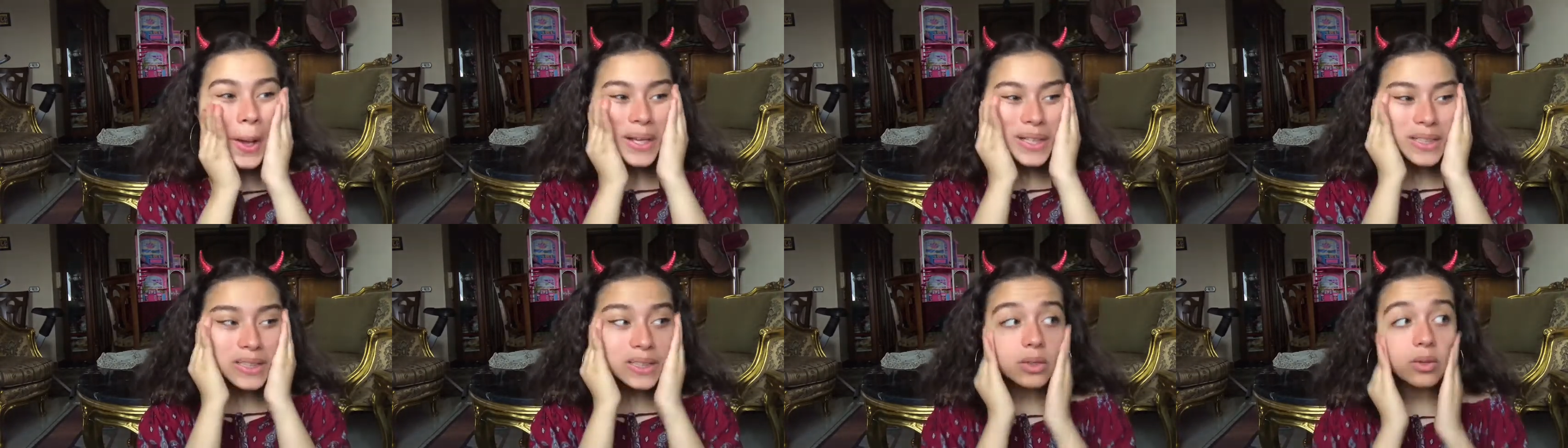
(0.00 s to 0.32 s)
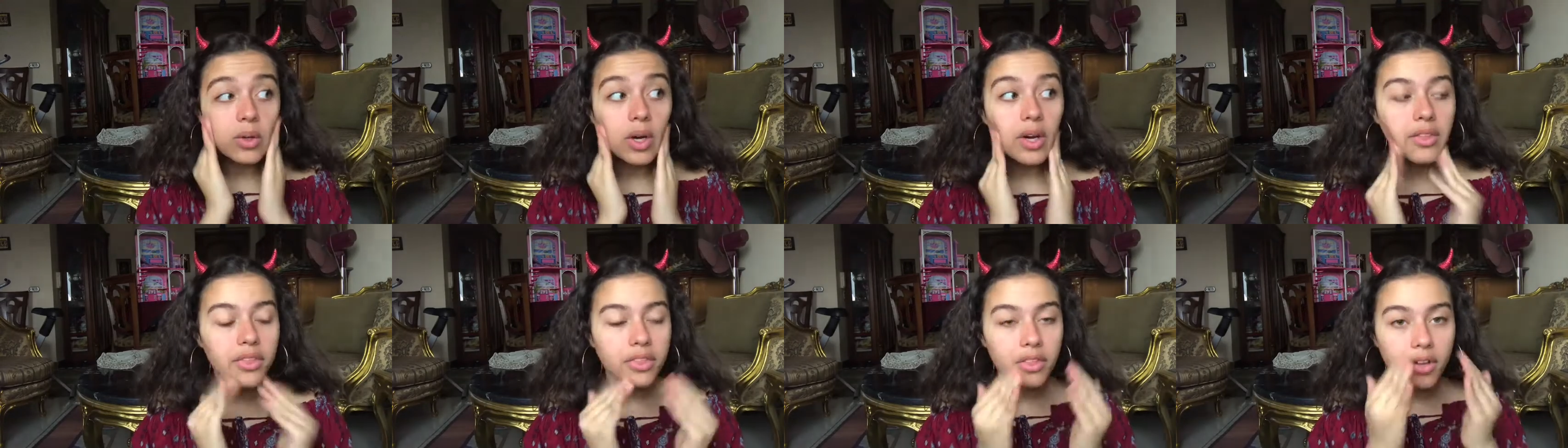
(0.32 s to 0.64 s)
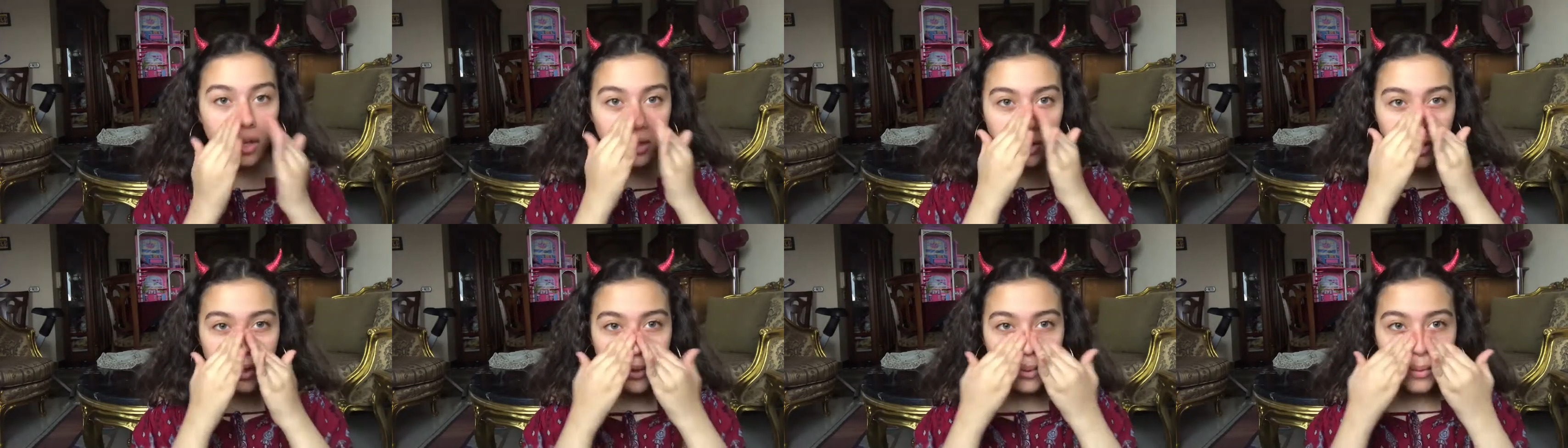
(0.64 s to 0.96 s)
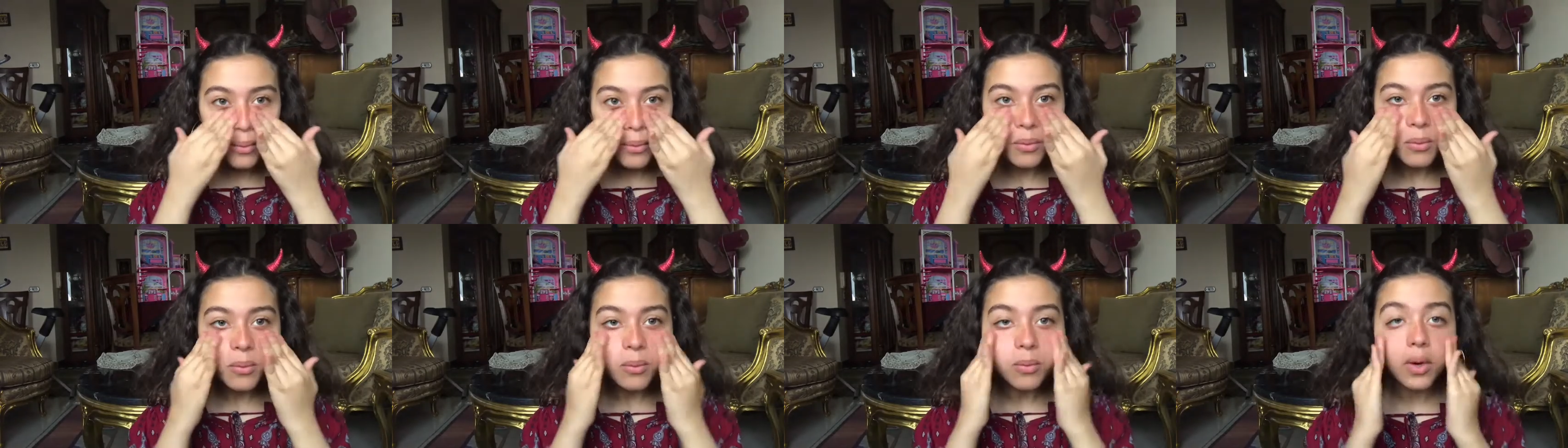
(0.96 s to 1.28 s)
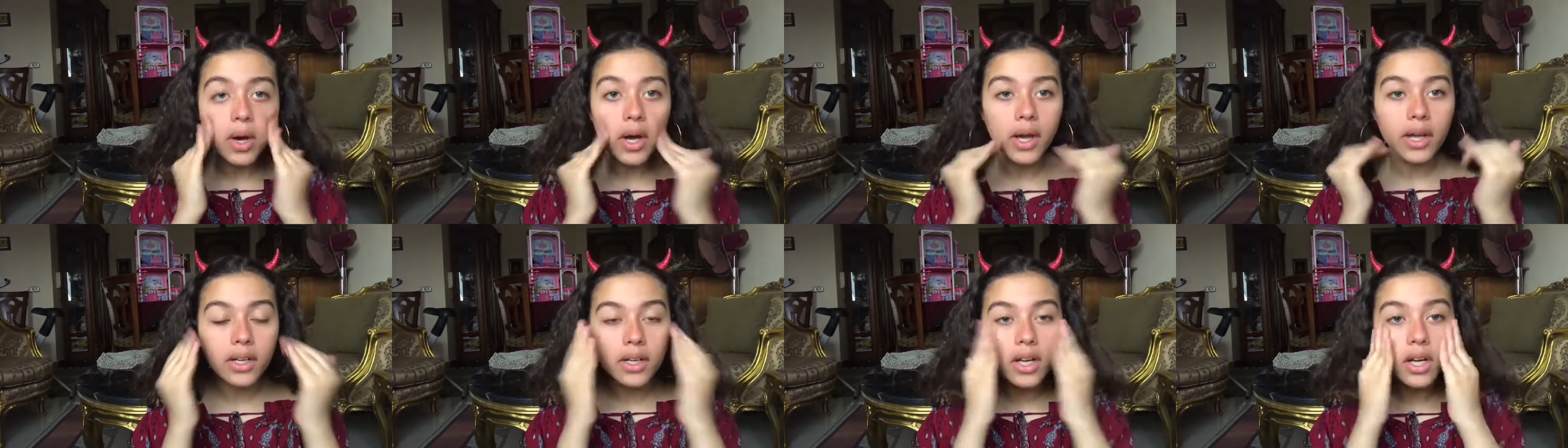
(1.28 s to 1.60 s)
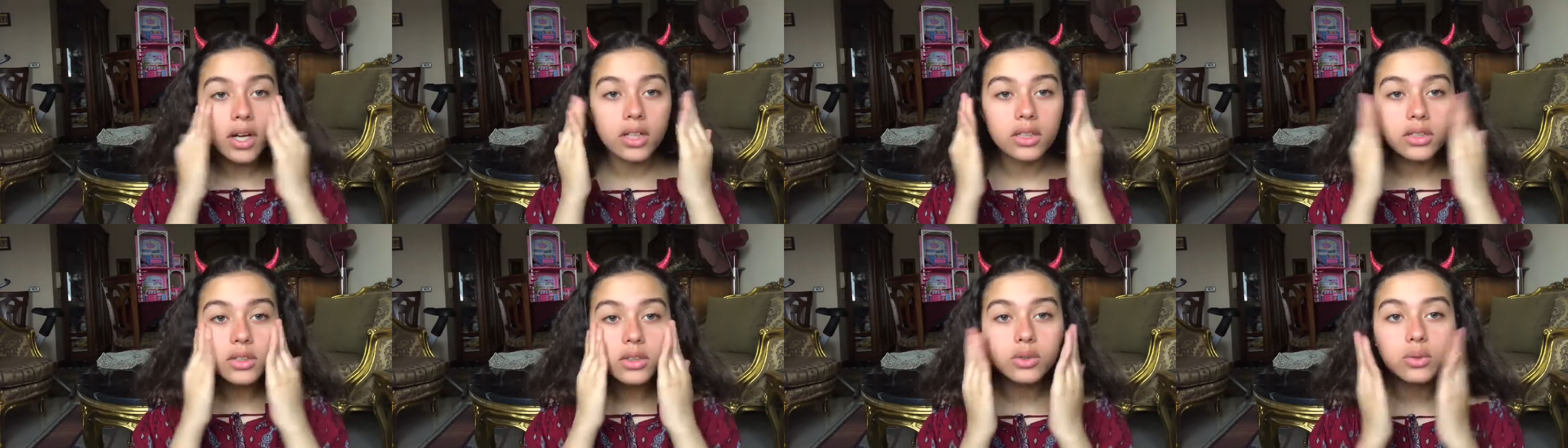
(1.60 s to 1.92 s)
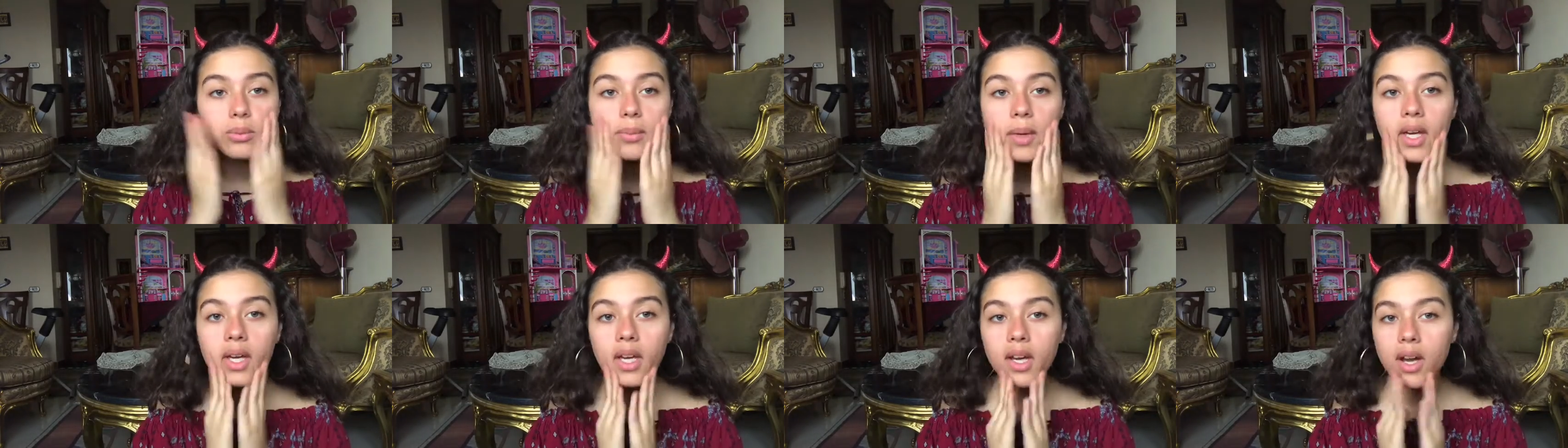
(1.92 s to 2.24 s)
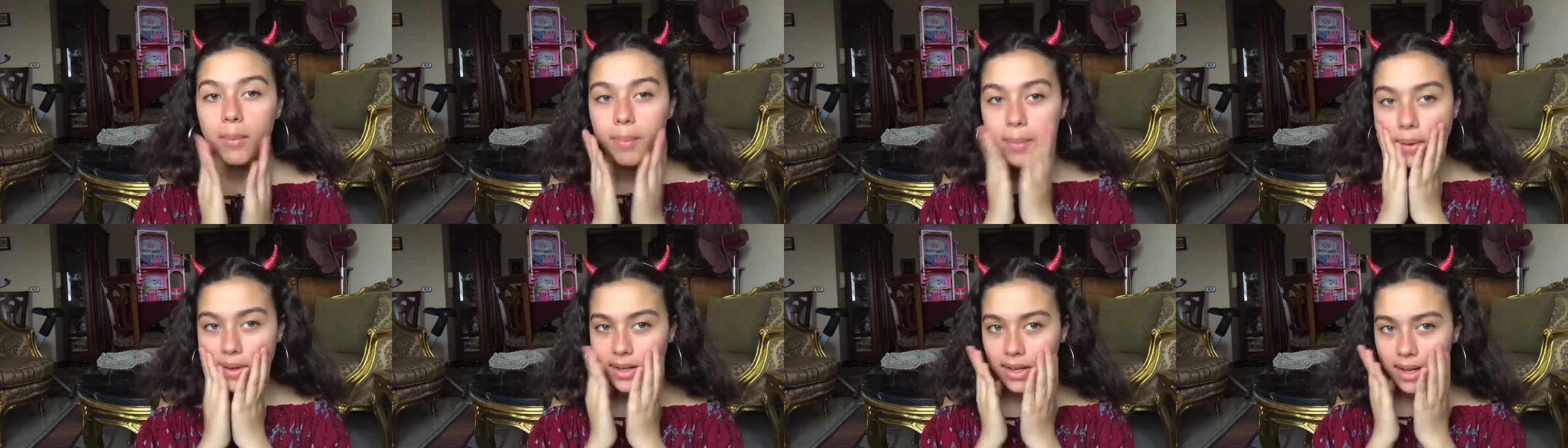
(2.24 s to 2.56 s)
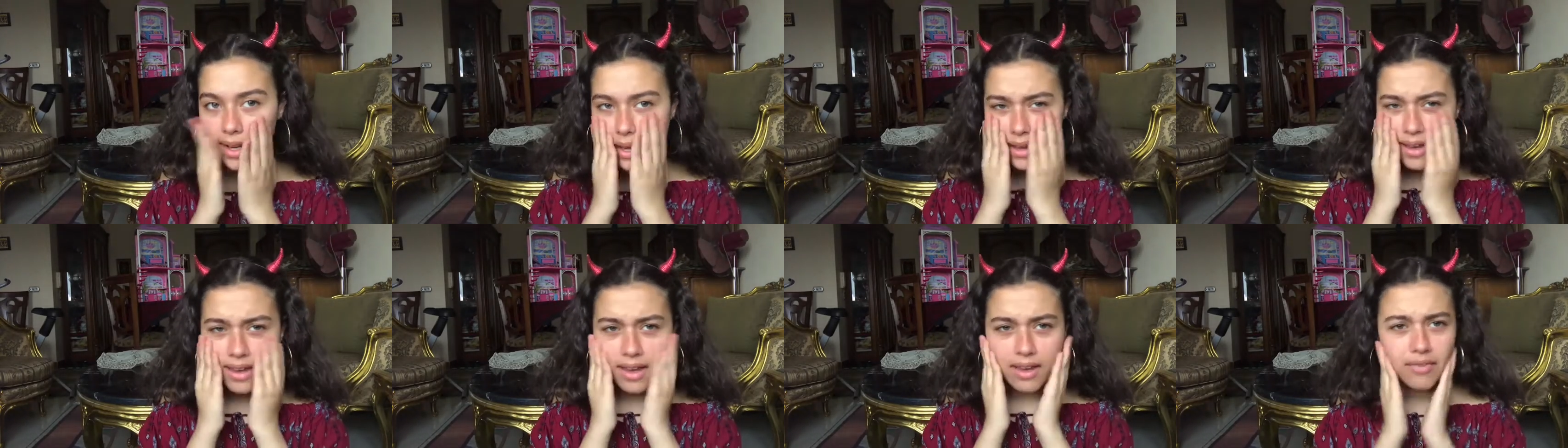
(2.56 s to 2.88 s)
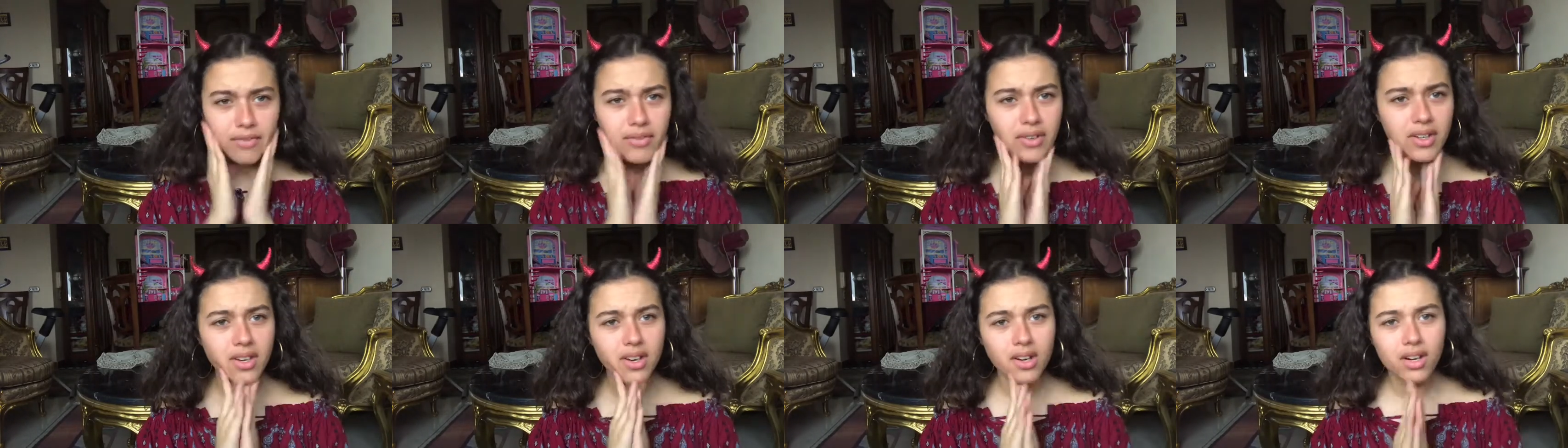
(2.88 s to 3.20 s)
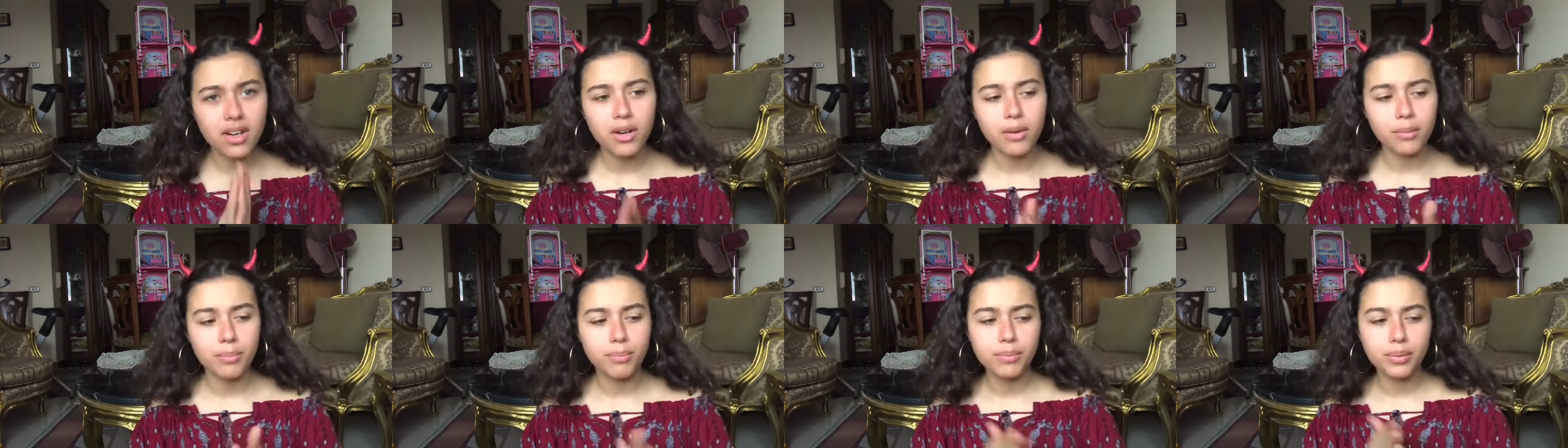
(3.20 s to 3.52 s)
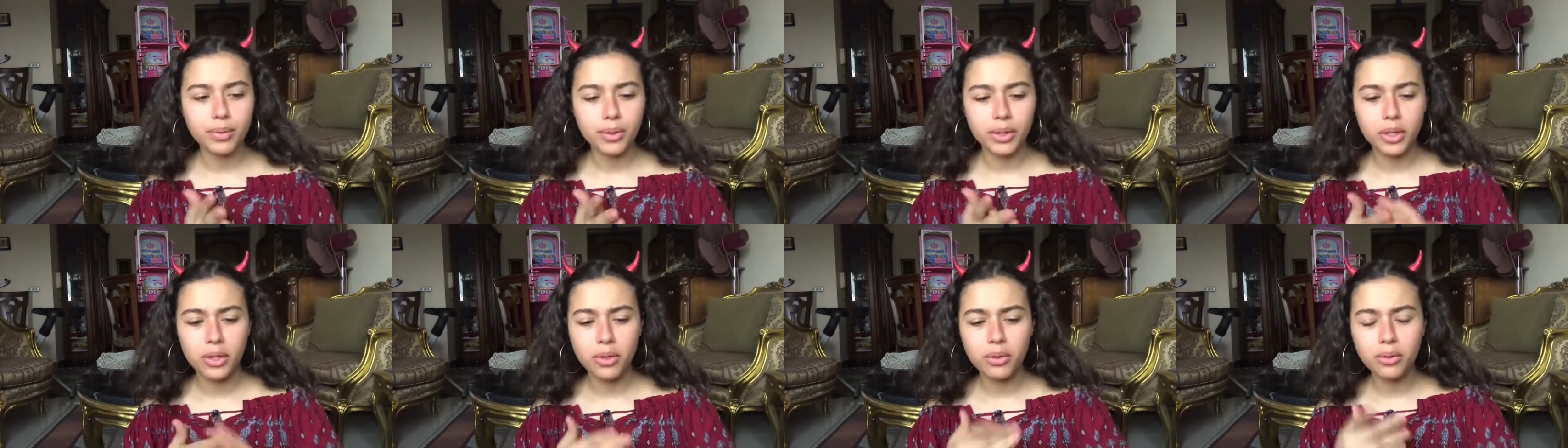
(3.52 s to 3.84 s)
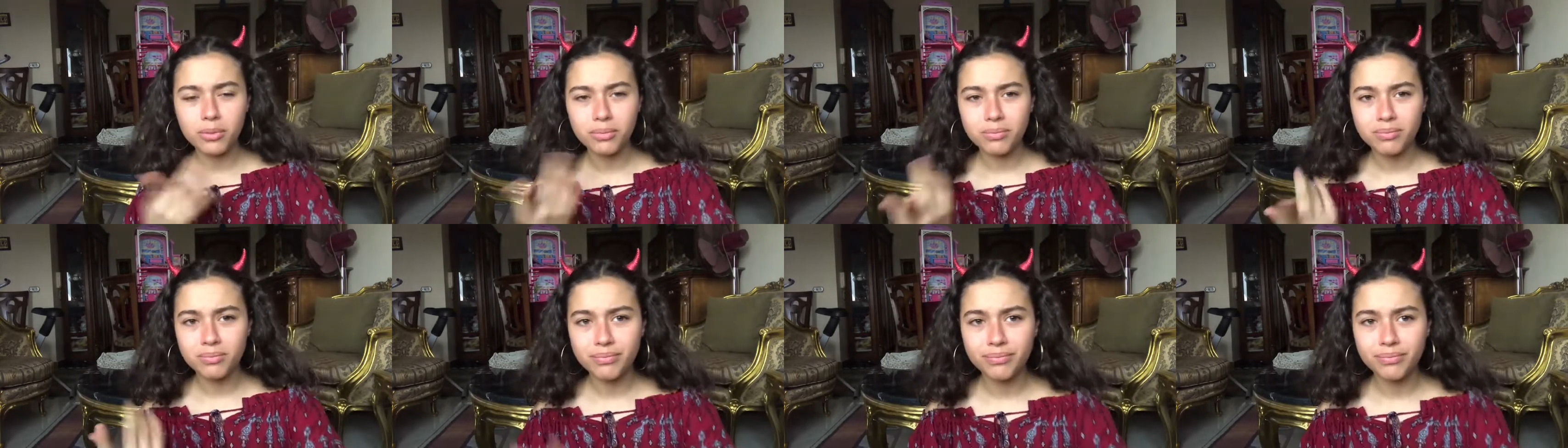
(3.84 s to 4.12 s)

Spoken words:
so I thought, no, why not do makeup and F it up, you know